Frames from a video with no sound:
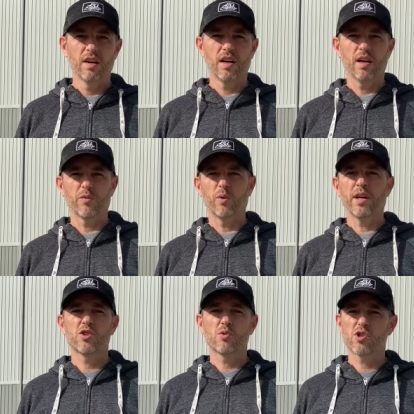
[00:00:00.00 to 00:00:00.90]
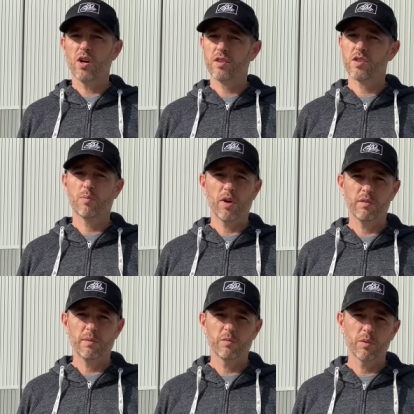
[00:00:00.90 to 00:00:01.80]
The Rancho shocks could
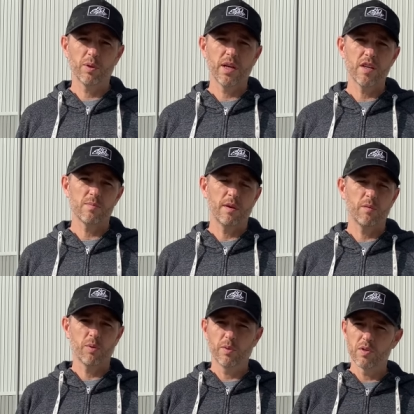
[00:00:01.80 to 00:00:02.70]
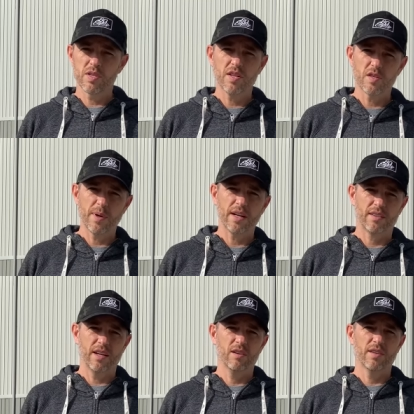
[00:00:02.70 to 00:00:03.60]
probably be replaced. Maybe put Bilsteins back
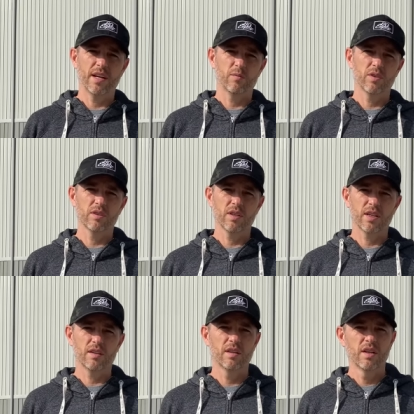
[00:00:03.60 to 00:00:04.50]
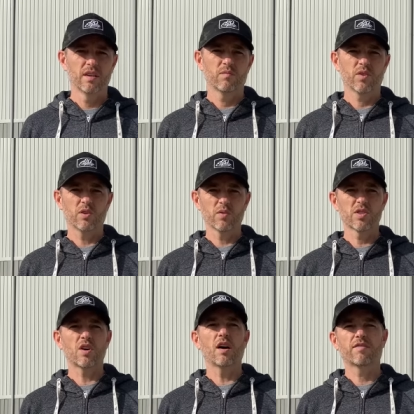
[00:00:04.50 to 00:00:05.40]
there, and that will, you know,
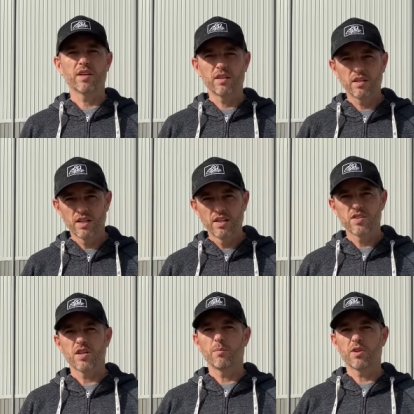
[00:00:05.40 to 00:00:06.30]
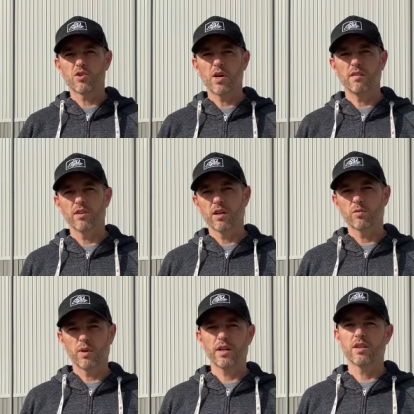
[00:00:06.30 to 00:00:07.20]
soften some of the travel
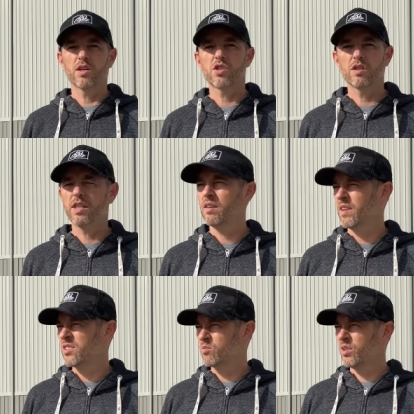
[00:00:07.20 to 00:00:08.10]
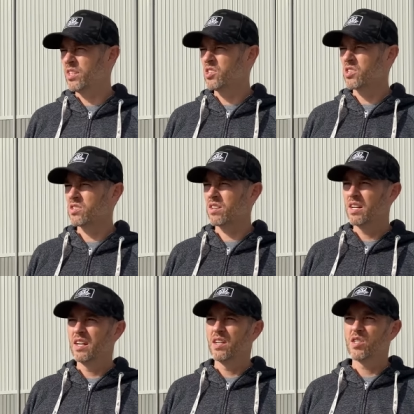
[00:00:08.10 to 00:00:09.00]
out right initially. It's really just
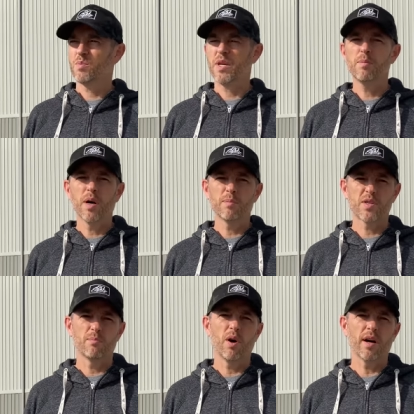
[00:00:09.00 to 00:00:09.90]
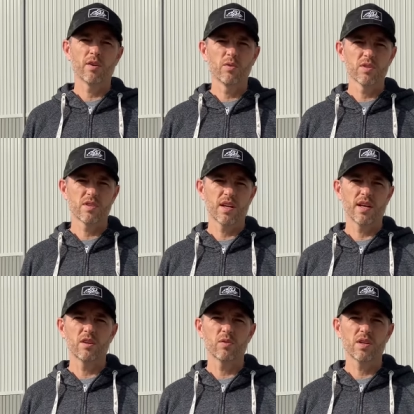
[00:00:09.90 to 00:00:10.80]
speed bumps and potholes that
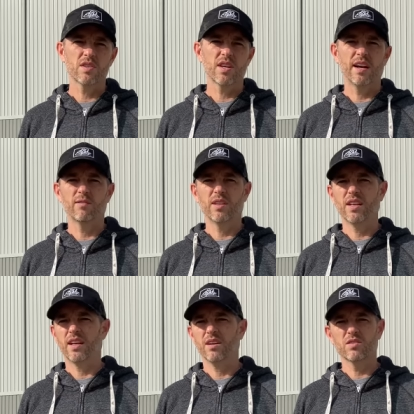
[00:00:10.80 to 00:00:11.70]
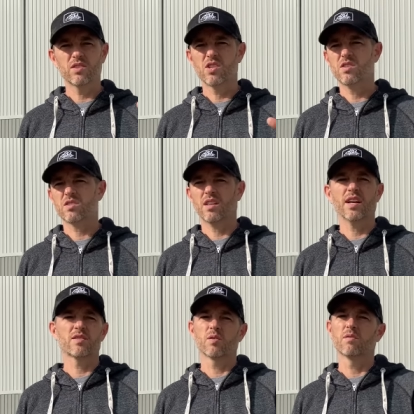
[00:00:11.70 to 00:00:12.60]
I notice. Everything else, she just
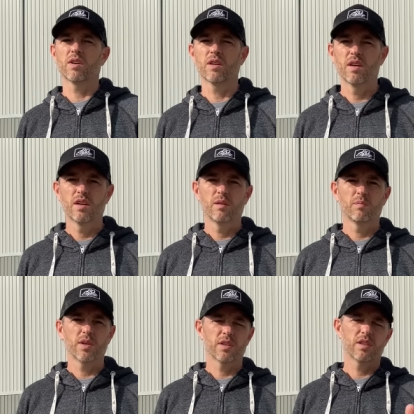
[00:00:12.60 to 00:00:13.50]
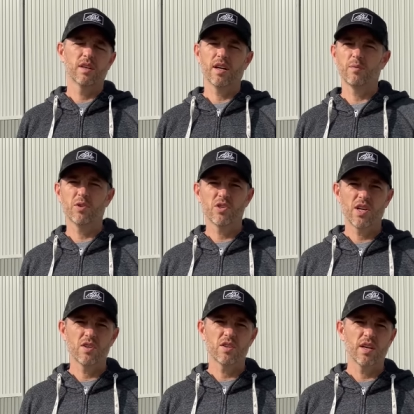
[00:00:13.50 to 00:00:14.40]
glides over. But I wouldn't
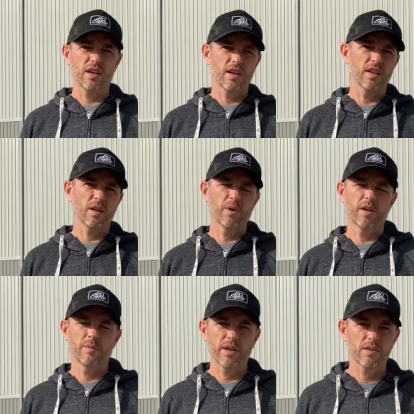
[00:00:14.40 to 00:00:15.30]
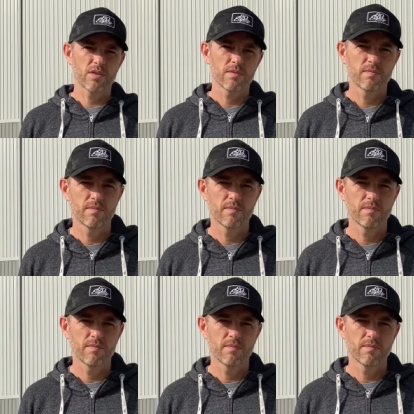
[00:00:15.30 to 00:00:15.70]
change a thing. I like my airbags.